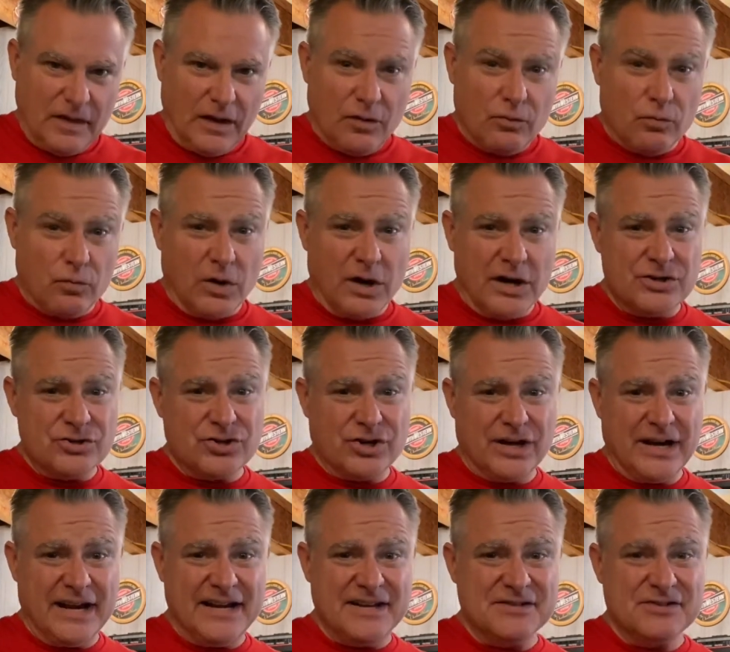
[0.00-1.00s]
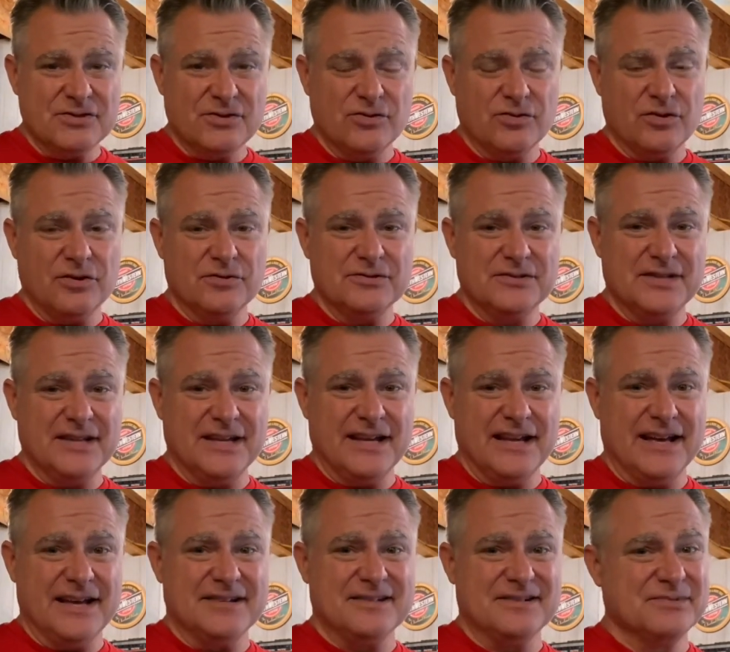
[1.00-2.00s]
running trains so close to the
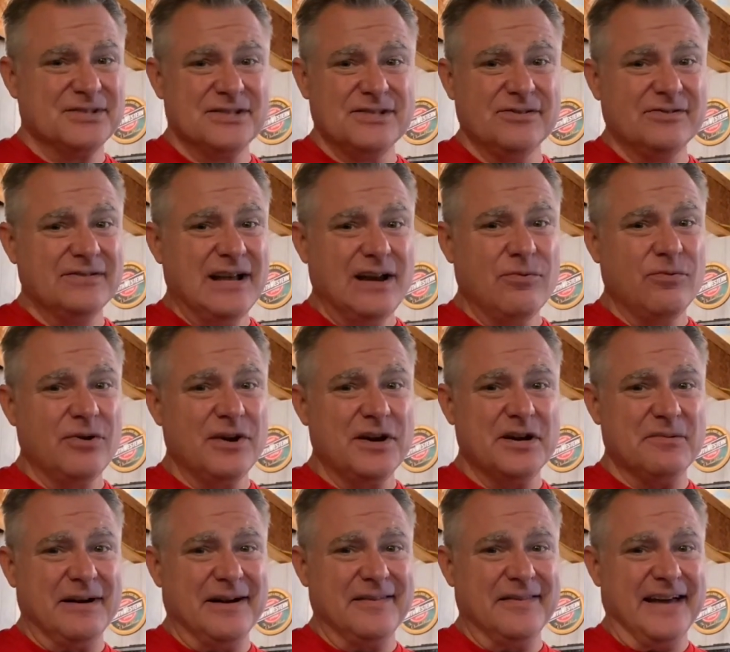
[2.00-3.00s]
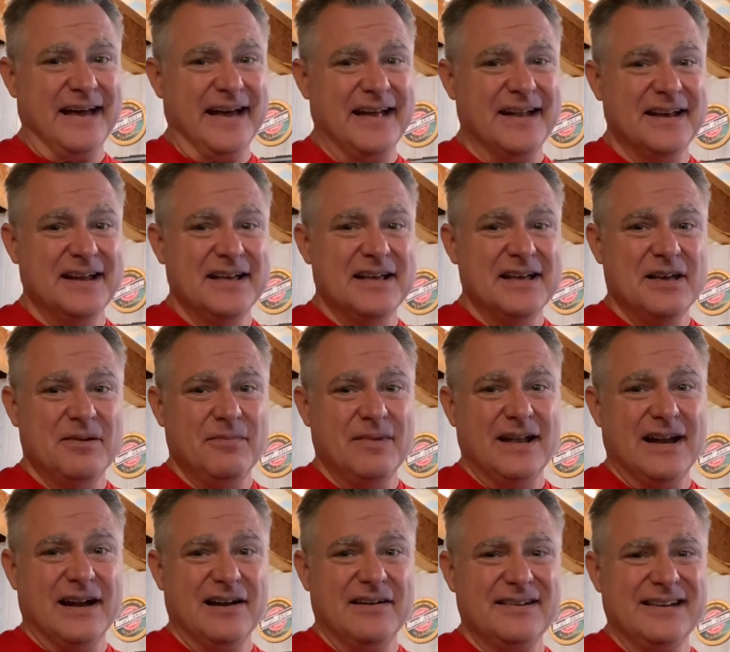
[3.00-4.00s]
edge. I'm still not worried about that. I
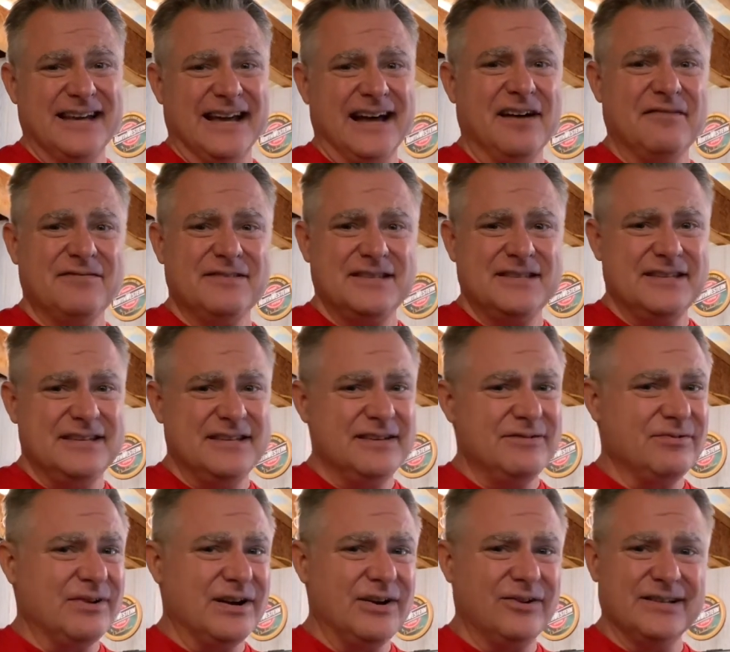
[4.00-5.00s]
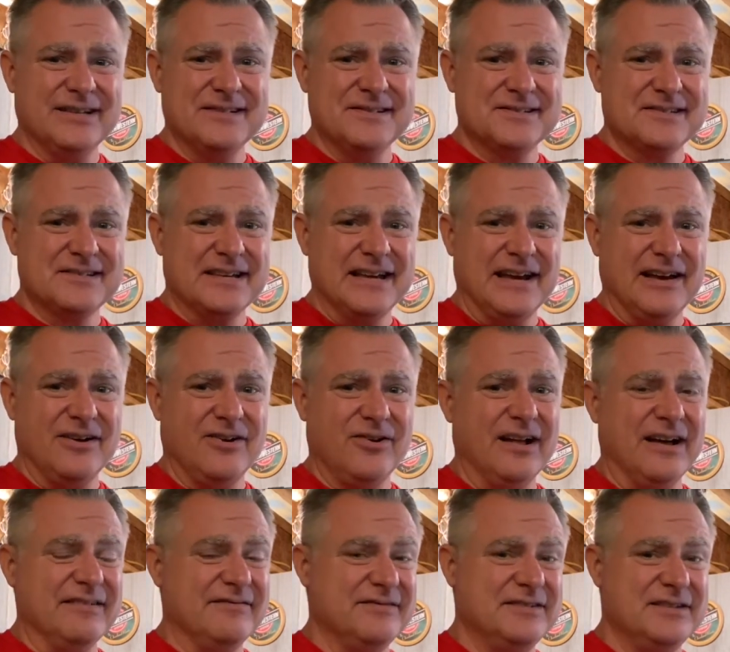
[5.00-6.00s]
mean, I've derailed in scale,
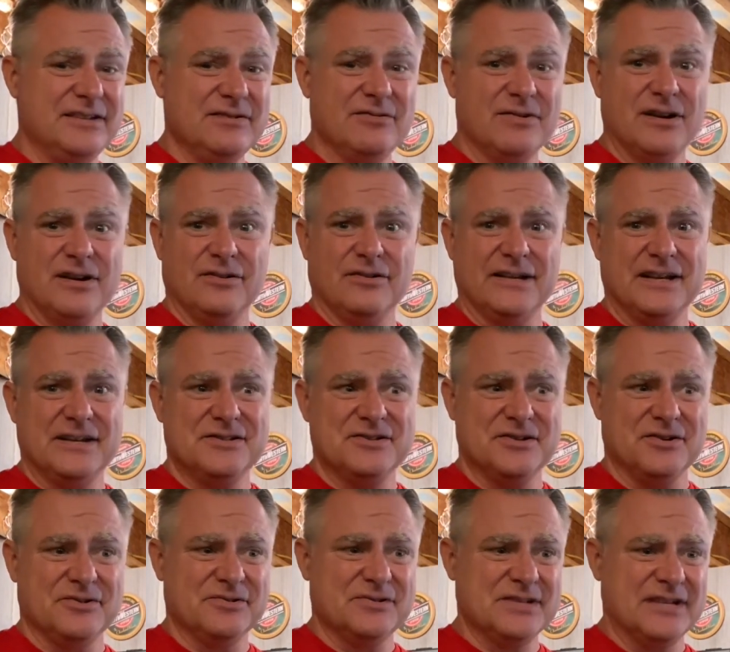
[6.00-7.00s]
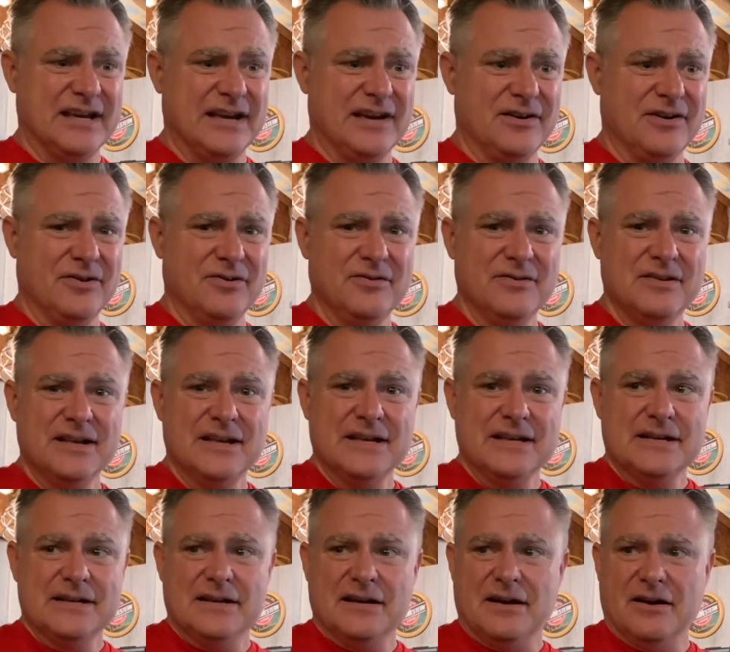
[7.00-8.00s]
I've derailed HO scale,
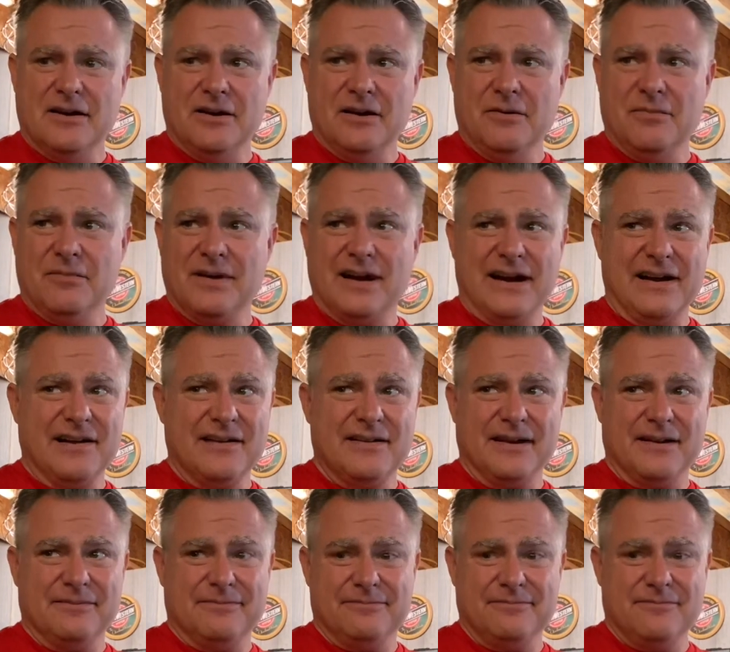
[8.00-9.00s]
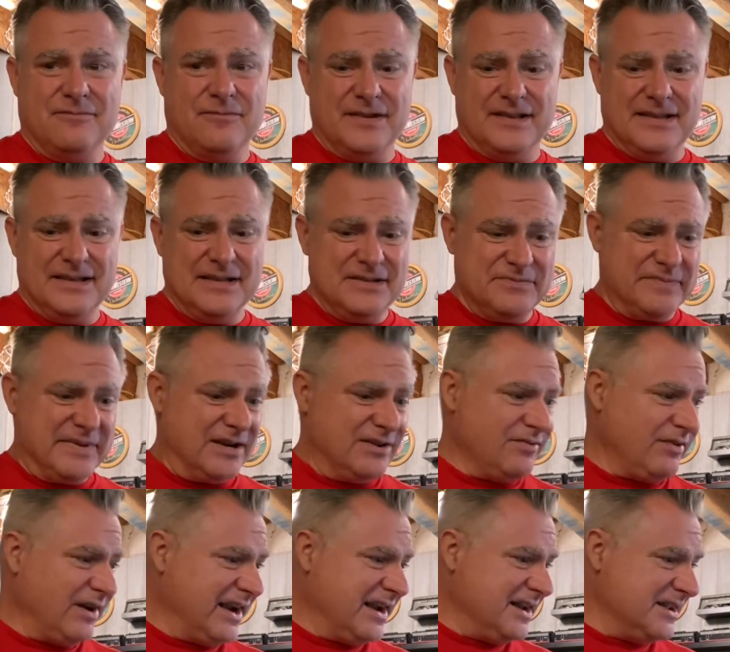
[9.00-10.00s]
but I with these big
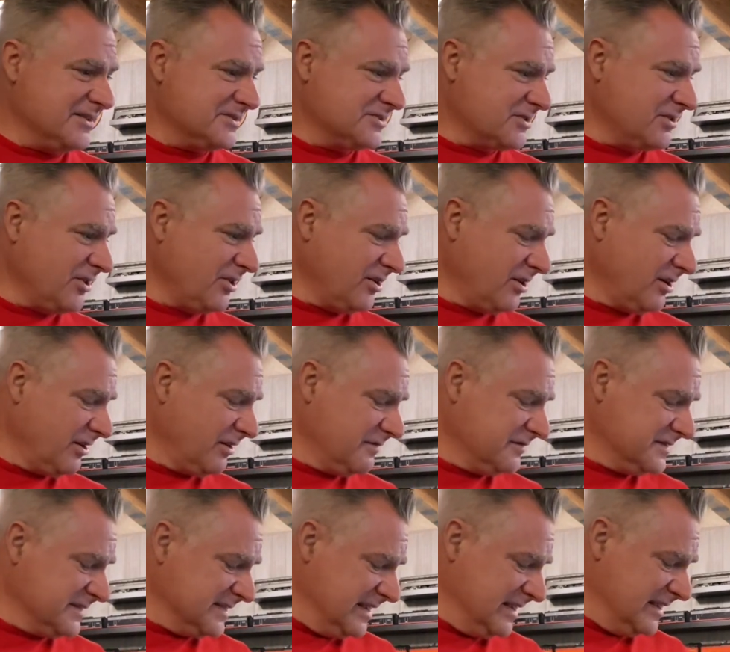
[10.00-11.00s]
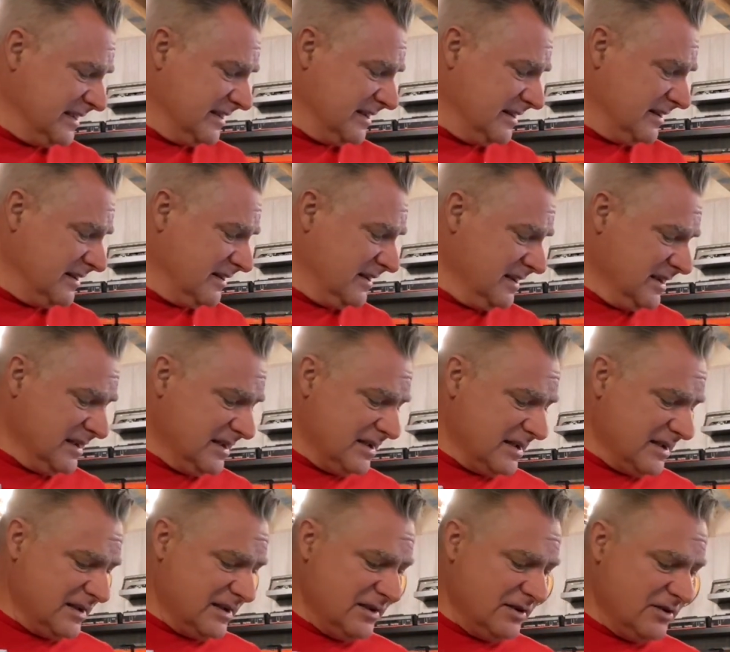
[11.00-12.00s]
radius curves and
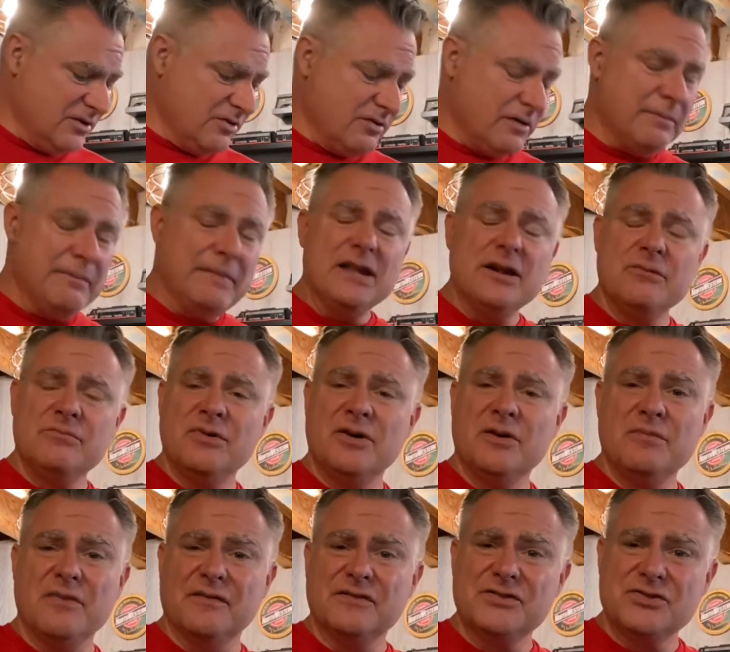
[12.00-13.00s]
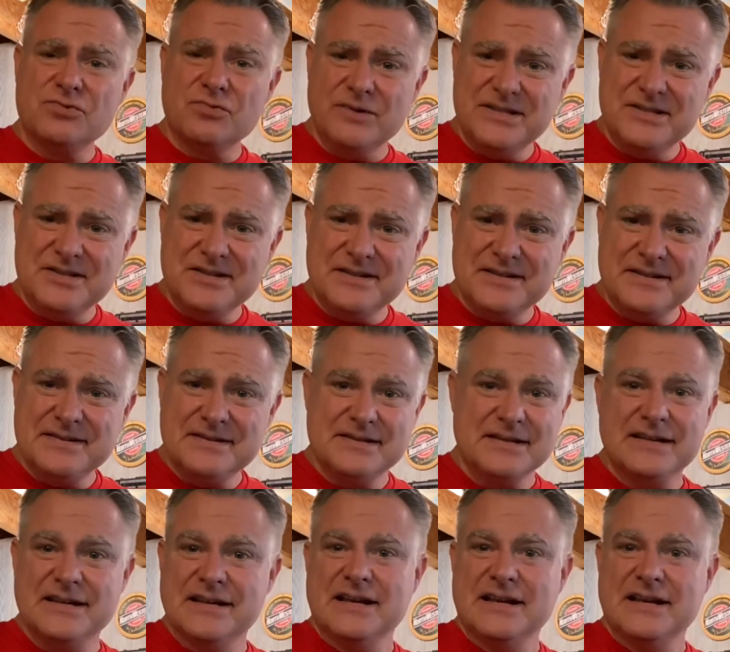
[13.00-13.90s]
a minimum of switches,